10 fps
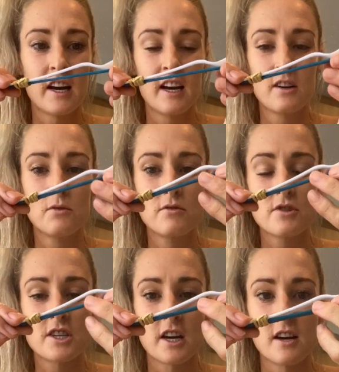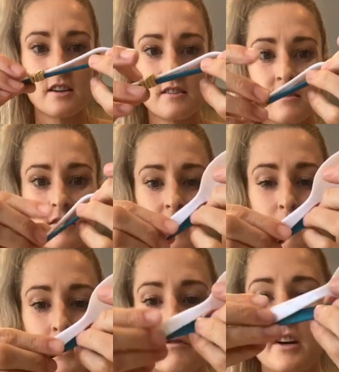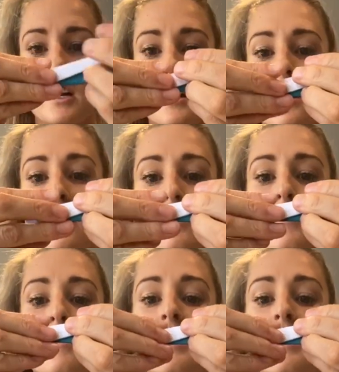our launcher and we're ready to go.